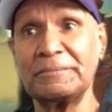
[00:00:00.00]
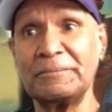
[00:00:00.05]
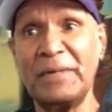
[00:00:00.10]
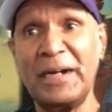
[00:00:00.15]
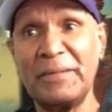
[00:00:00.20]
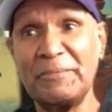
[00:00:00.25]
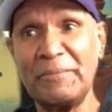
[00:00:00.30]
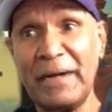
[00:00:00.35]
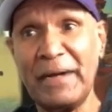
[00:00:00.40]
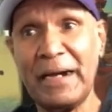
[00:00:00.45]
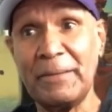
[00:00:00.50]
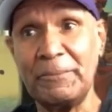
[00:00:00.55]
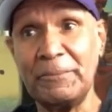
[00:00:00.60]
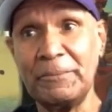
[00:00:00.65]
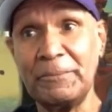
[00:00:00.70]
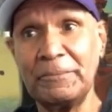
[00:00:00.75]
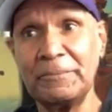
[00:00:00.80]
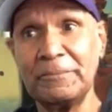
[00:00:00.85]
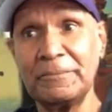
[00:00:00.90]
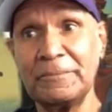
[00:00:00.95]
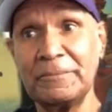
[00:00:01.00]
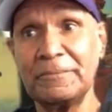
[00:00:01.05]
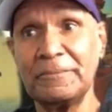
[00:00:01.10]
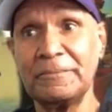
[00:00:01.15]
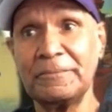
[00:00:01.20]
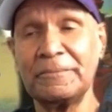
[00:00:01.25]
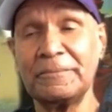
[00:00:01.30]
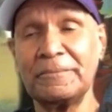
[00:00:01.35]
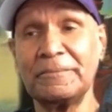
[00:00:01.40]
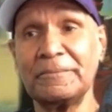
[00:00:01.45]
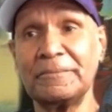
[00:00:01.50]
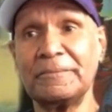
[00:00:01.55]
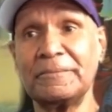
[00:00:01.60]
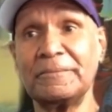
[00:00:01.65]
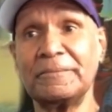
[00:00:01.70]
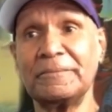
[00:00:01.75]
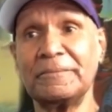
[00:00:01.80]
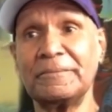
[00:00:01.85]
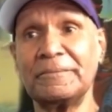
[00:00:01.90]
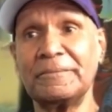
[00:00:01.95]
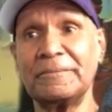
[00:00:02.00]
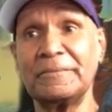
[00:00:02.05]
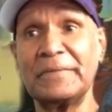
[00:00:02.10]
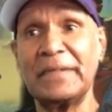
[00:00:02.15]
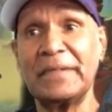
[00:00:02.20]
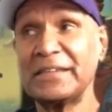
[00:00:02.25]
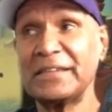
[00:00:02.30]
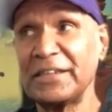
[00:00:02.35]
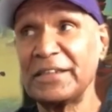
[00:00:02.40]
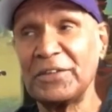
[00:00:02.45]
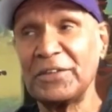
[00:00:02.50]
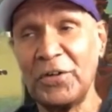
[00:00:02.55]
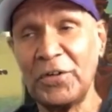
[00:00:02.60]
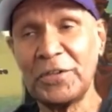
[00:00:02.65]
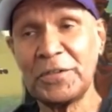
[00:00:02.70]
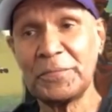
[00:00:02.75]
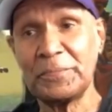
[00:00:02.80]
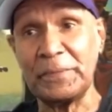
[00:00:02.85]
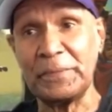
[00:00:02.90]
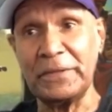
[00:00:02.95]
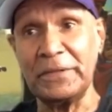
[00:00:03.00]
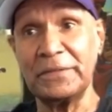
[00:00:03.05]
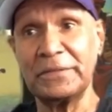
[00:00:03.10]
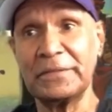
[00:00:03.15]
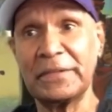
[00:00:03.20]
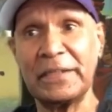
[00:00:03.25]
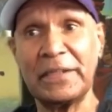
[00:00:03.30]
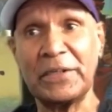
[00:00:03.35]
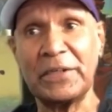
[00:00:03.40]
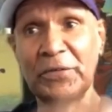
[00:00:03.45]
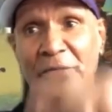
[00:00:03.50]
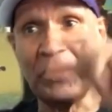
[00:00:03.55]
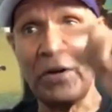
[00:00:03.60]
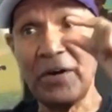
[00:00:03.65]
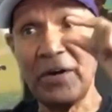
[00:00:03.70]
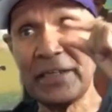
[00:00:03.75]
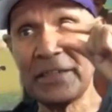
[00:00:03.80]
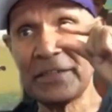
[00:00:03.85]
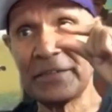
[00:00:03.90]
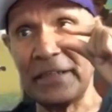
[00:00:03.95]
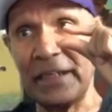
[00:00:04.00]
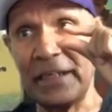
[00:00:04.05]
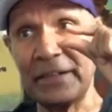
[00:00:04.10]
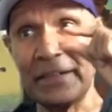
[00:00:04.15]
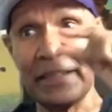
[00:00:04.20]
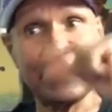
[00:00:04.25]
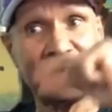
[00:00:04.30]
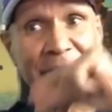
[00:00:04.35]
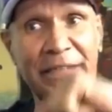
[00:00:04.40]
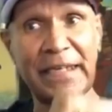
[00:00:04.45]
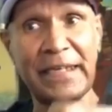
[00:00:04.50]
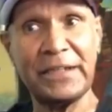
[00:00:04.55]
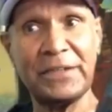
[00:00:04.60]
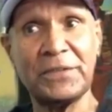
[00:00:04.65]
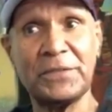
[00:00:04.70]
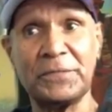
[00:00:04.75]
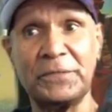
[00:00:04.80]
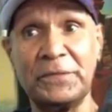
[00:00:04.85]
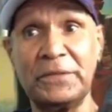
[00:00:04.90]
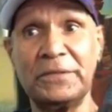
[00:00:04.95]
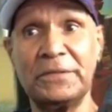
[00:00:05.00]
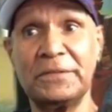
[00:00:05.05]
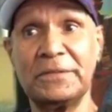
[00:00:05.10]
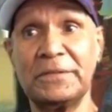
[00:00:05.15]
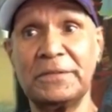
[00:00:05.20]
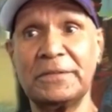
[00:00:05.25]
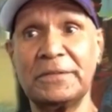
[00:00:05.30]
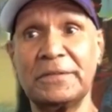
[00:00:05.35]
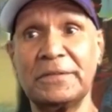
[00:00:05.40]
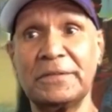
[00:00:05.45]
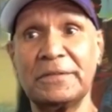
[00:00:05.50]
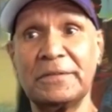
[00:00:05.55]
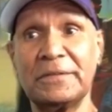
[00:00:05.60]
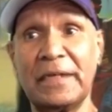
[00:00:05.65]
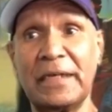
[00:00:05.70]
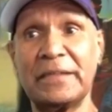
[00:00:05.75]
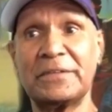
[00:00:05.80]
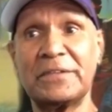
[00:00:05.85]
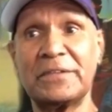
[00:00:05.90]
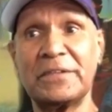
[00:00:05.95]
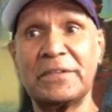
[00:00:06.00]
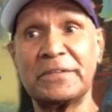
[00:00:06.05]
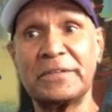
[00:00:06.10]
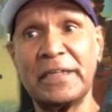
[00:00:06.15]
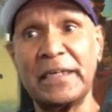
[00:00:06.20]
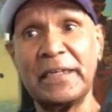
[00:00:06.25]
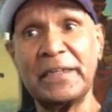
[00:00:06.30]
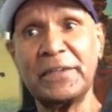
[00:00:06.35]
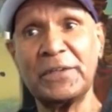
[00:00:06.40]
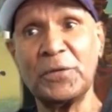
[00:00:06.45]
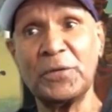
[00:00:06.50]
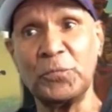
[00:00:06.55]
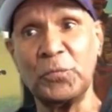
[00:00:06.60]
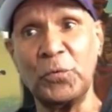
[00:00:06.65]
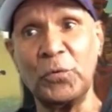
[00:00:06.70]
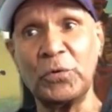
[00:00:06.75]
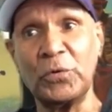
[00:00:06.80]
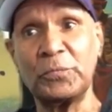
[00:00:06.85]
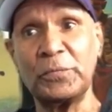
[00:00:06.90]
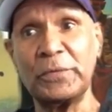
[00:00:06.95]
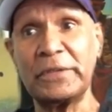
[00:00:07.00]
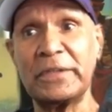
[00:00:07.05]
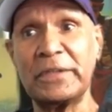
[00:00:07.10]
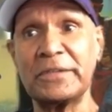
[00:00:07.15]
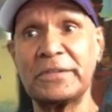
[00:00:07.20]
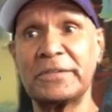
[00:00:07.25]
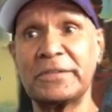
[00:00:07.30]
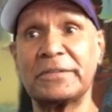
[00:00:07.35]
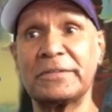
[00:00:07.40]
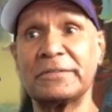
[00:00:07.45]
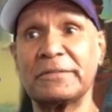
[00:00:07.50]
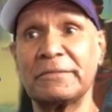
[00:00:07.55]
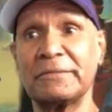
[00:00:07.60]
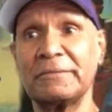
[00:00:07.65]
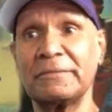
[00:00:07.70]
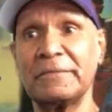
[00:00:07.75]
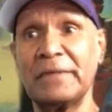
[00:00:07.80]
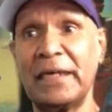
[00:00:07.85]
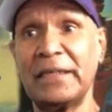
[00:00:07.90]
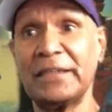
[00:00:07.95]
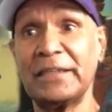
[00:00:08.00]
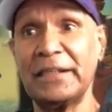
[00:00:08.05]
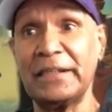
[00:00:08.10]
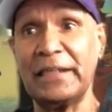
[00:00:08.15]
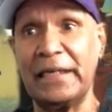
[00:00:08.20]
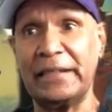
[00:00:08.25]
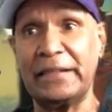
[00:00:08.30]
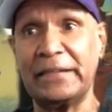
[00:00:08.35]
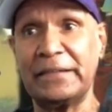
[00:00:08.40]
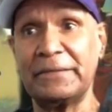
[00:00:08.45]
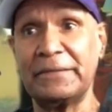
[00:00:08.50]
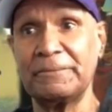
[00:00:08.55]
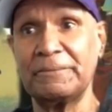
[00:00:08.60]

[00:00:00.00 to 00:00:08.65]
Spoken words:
My mum is in hospital getting her eyes done in Townsville. And she's in the ward with this other lady.